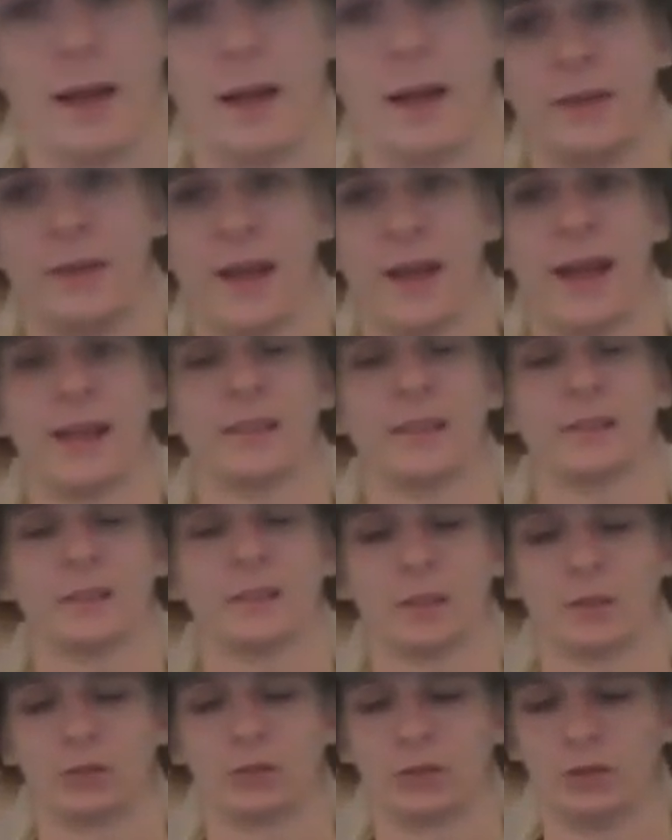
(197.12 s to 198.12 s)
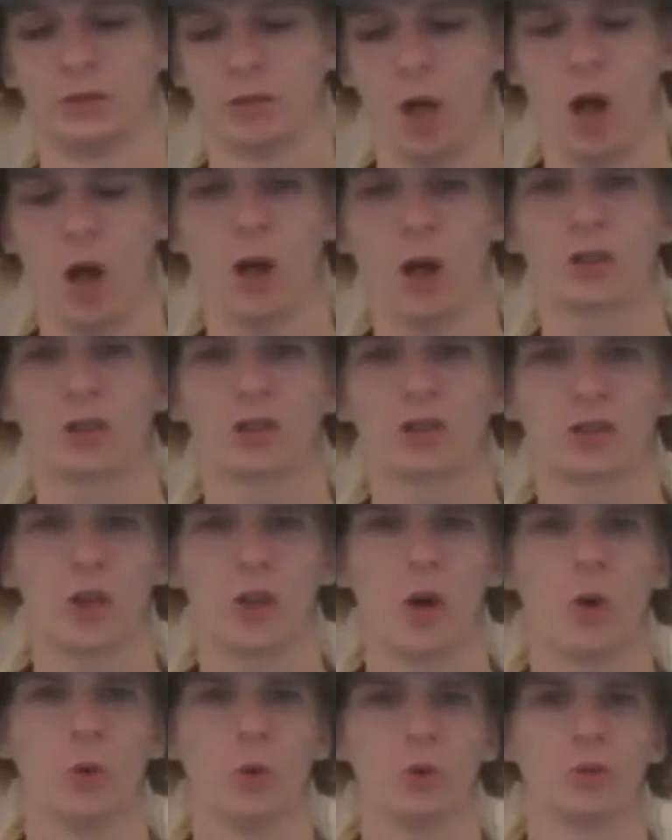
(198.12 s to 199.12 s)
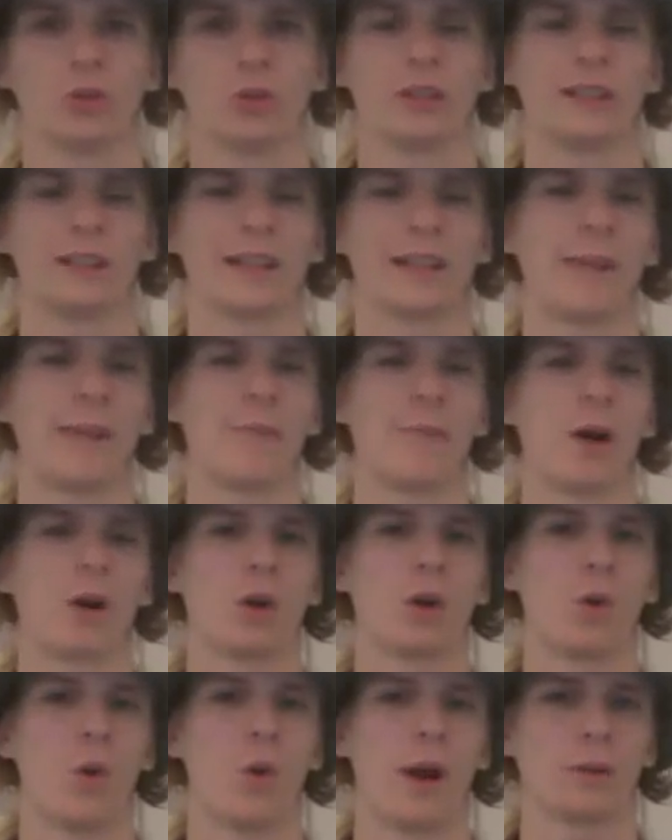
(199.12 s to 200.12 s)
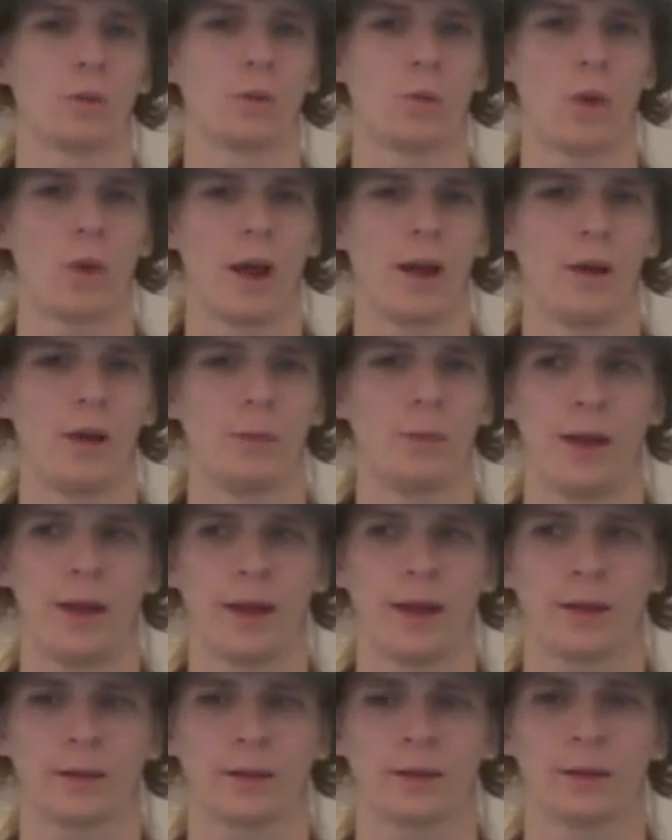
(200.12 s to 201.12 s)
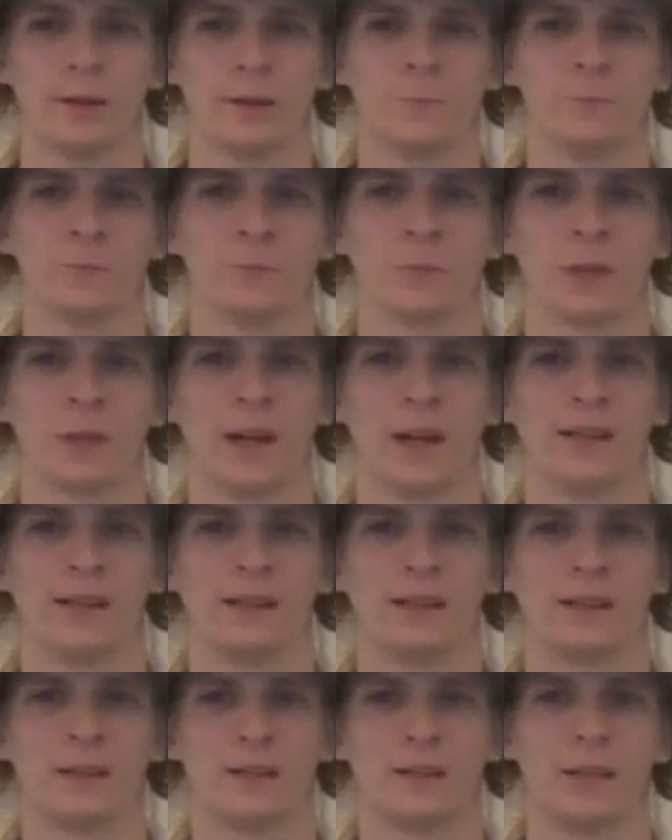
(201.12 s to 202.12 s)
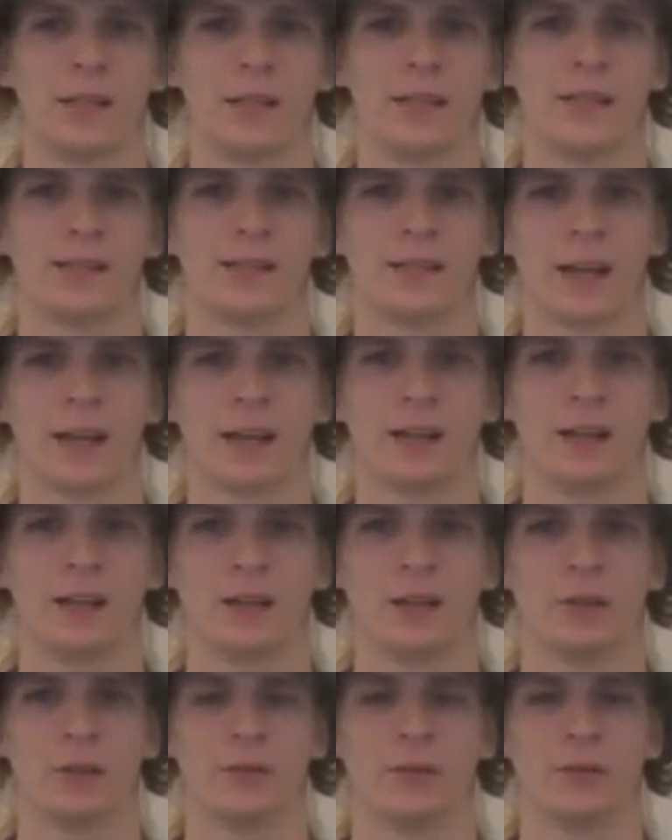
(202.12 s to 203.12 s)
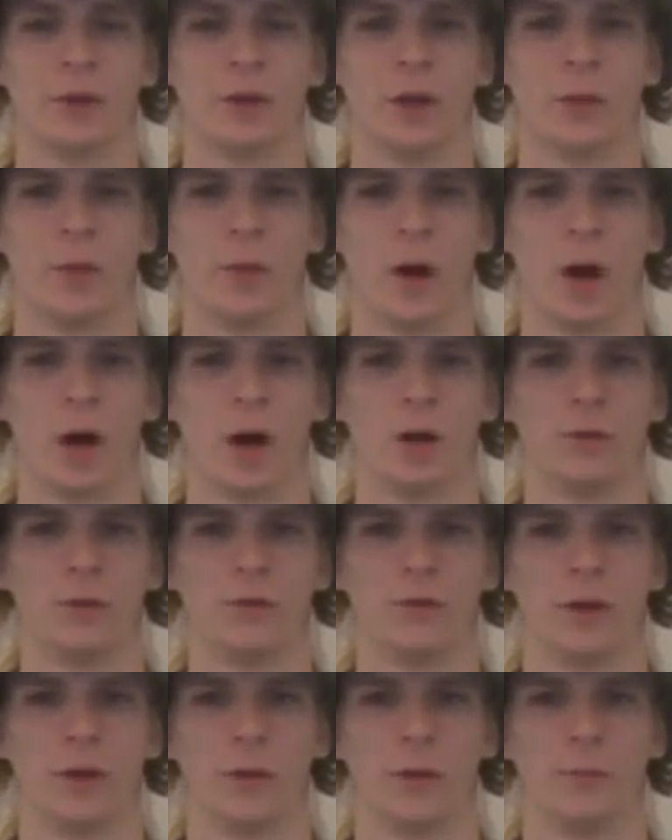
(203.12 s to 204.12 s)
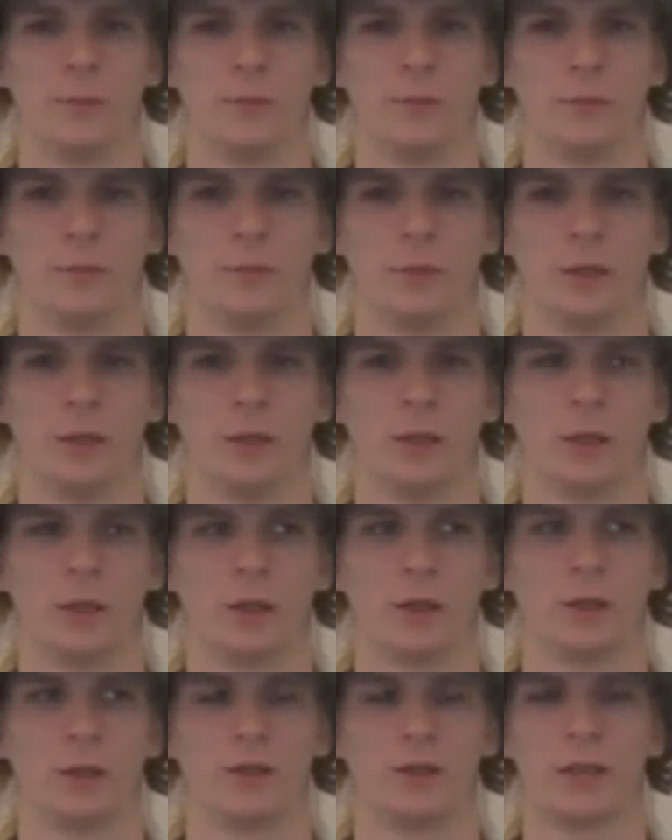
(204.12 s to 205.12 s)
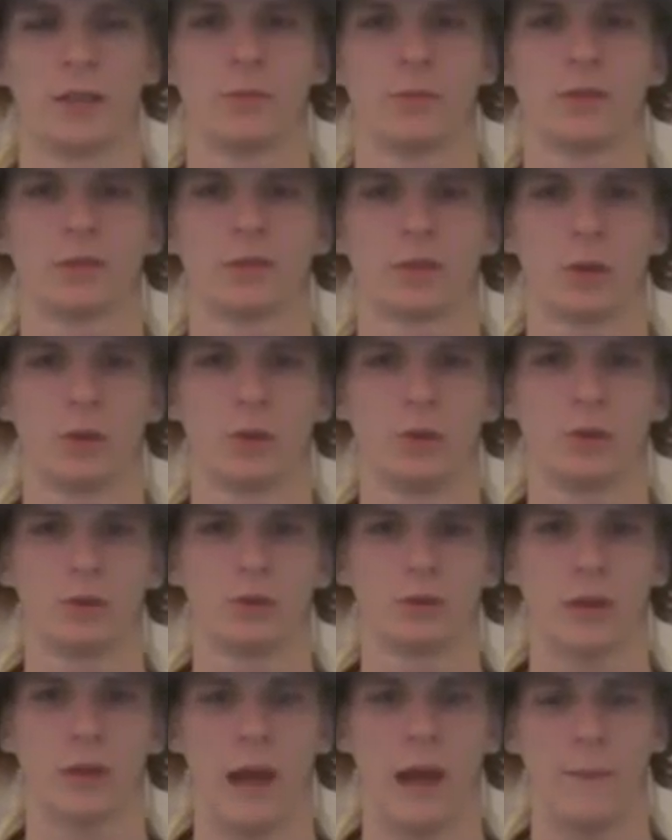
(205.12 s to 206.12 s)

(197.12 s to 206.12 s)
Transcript: There's Dark Souls that came out quite a while back it's the second uh, part of um, Demon's Souls. I